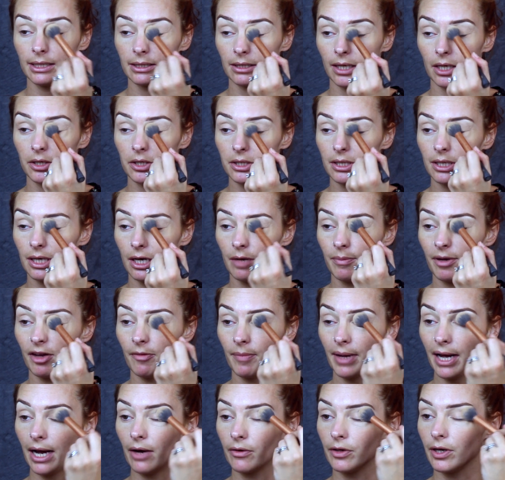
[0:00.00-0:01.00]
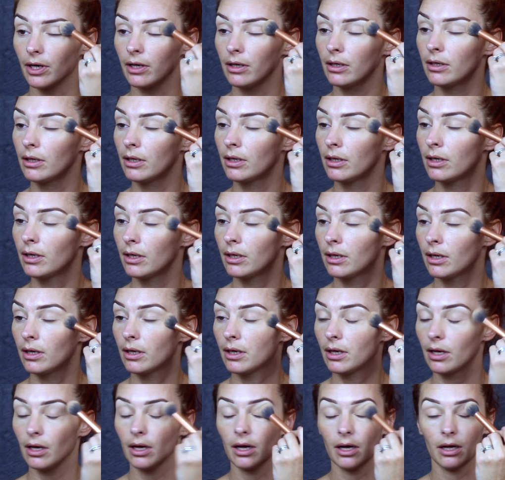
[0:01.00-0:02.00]
So just a little bit of powder
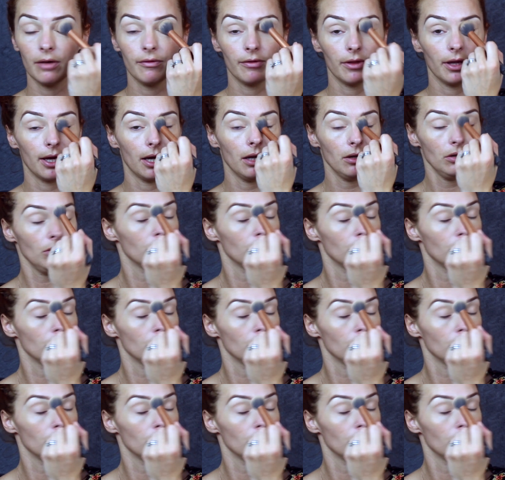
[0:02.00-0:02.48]
over there,